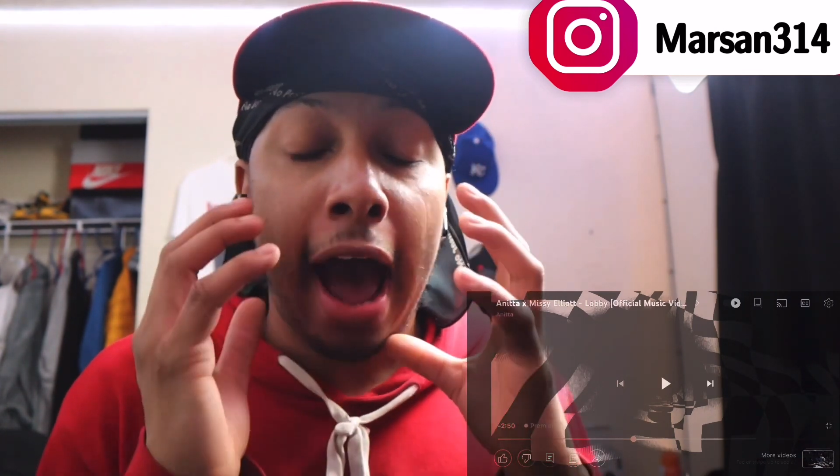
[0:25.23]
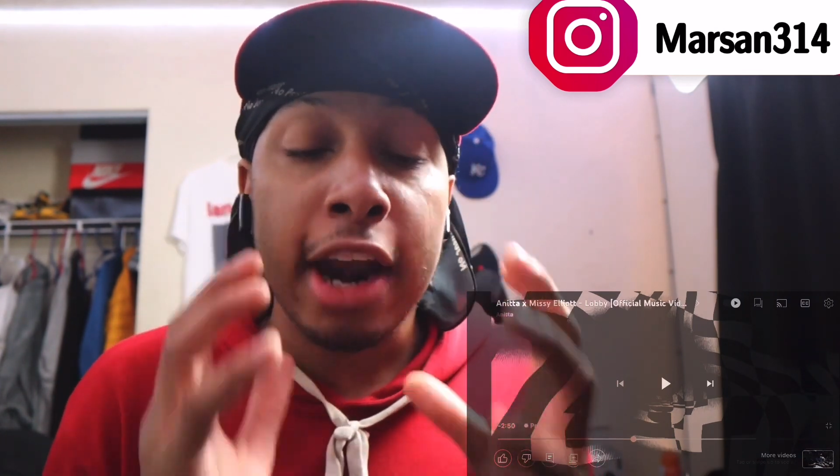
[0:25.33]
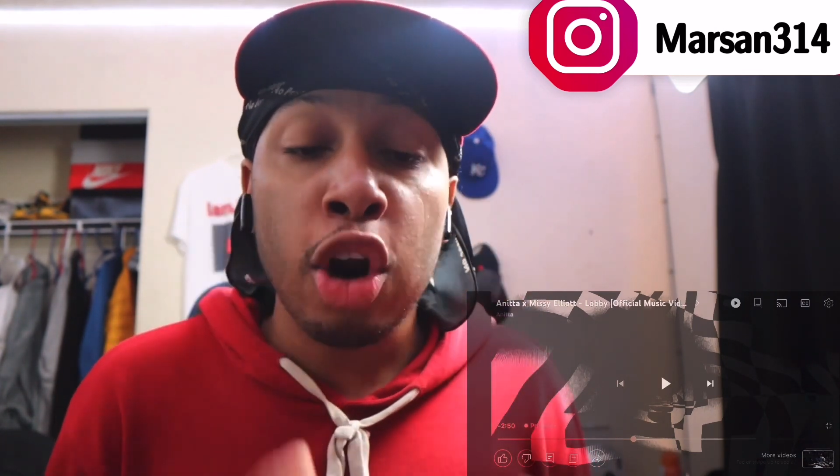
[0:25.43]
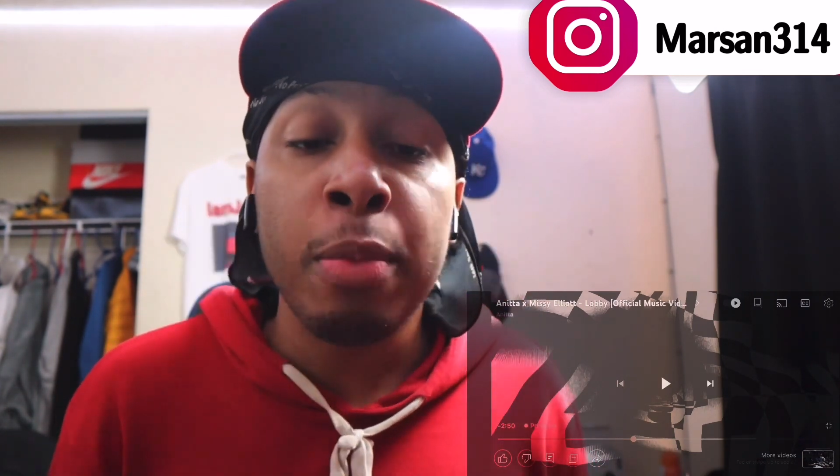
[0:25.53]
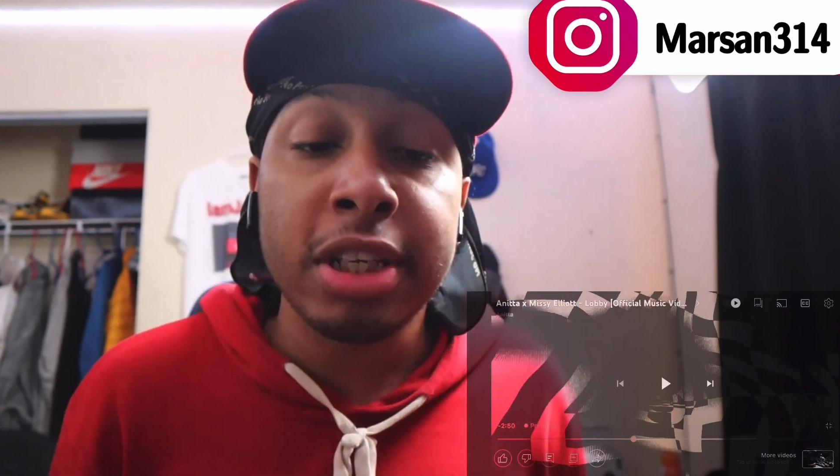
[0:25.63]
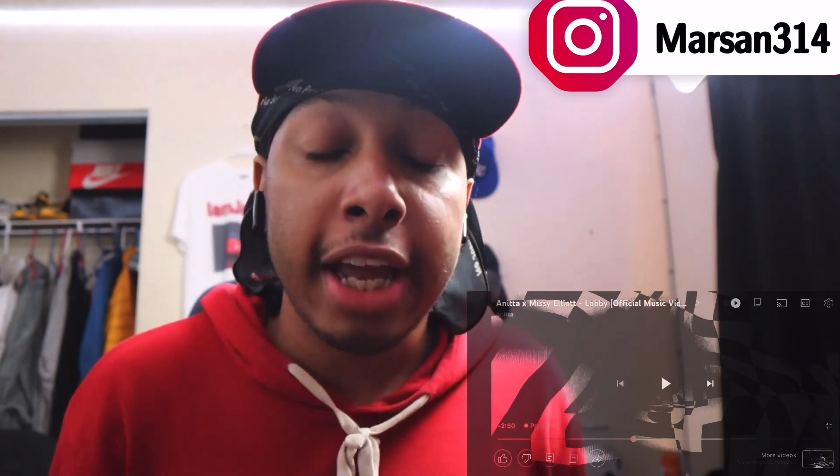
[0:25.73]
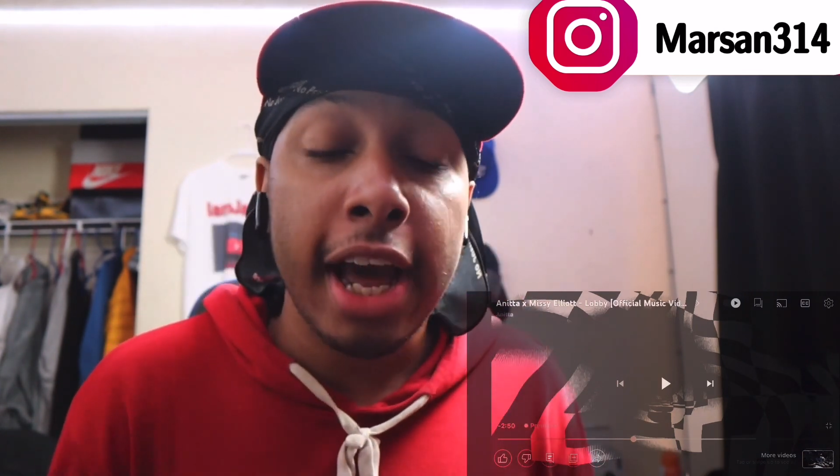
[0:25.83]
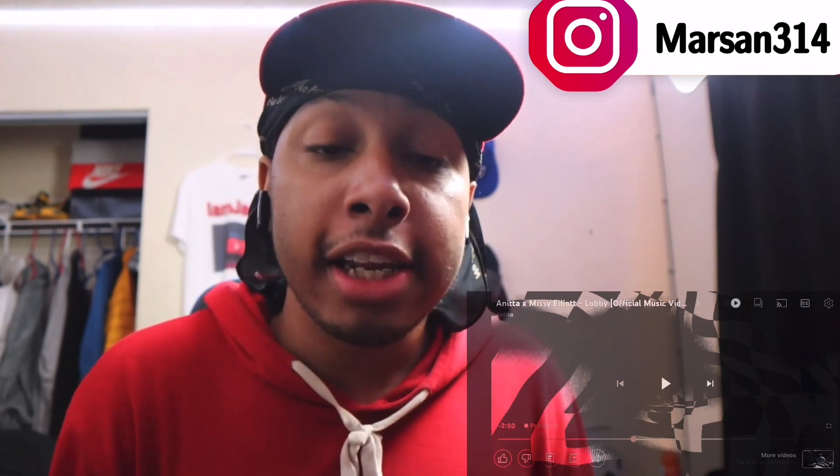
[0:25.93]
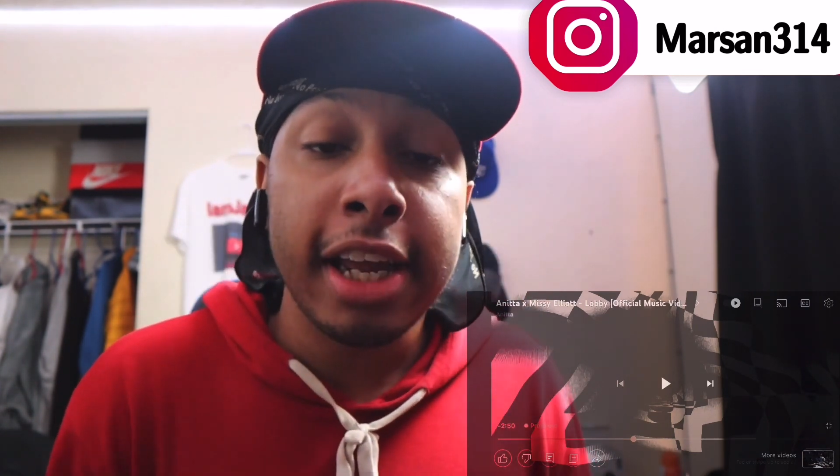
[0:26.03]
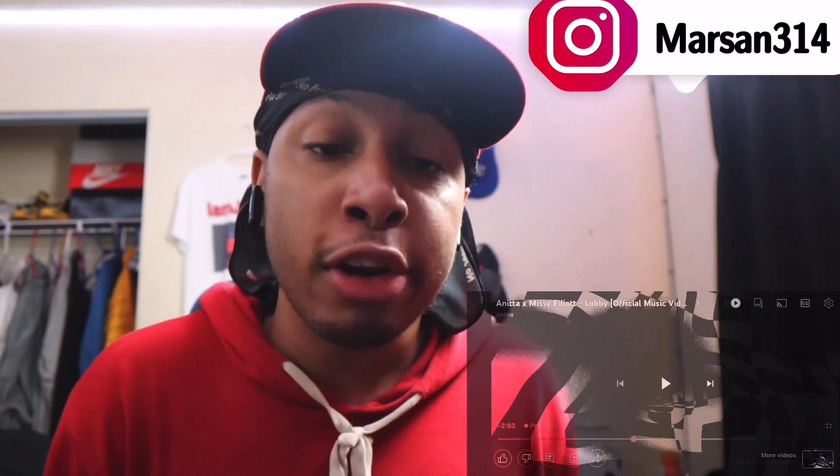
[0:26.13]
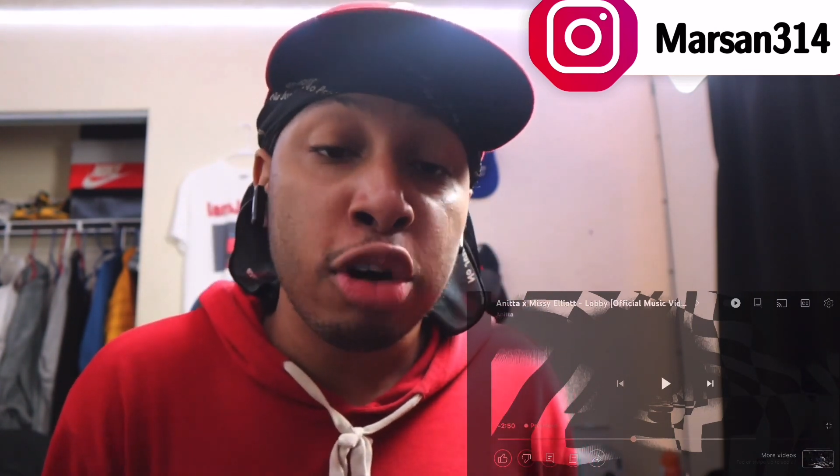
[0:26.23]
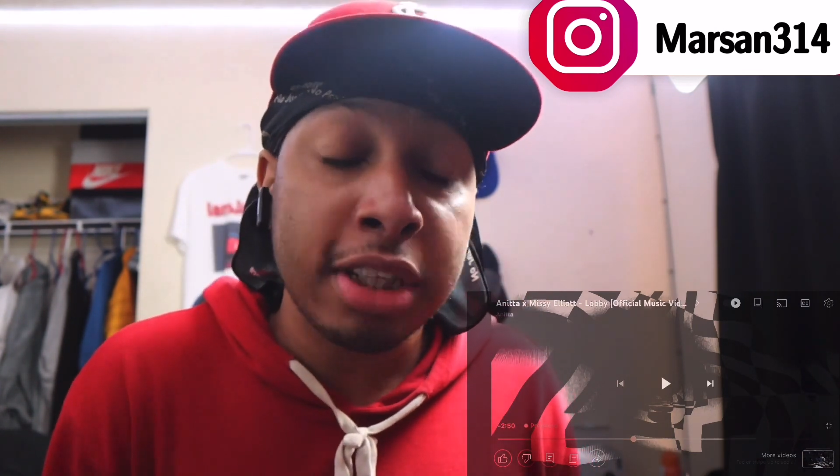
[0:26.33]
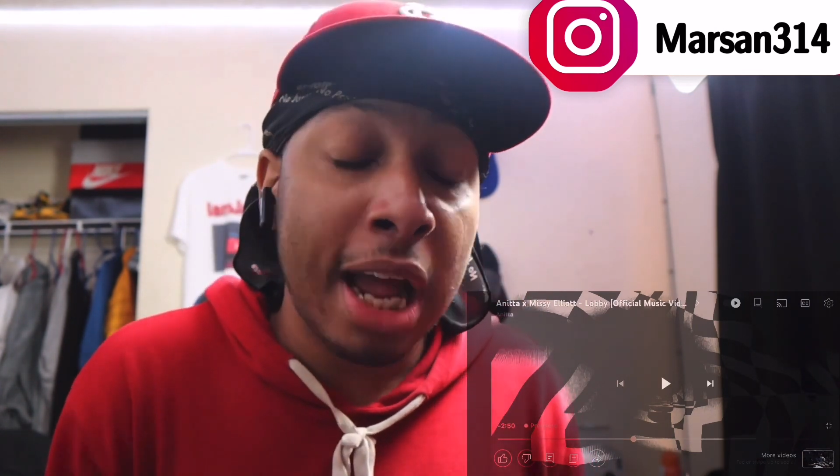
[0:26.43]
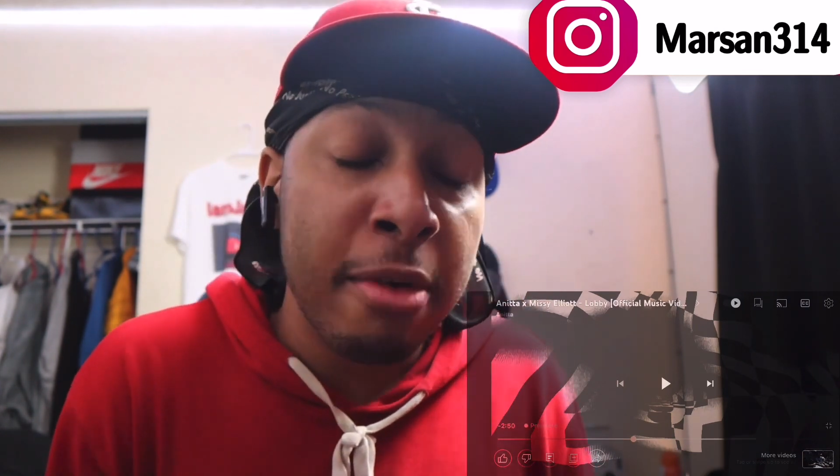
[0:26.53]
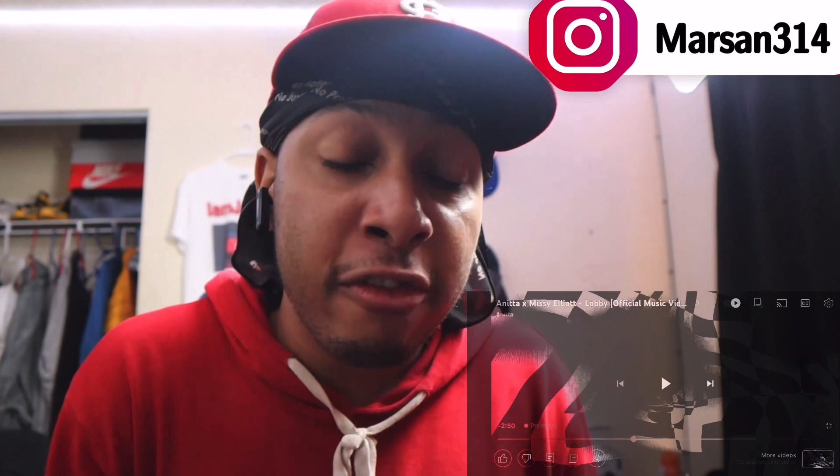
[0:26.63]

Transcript: I know Missy Elliott. You know what I'm saying?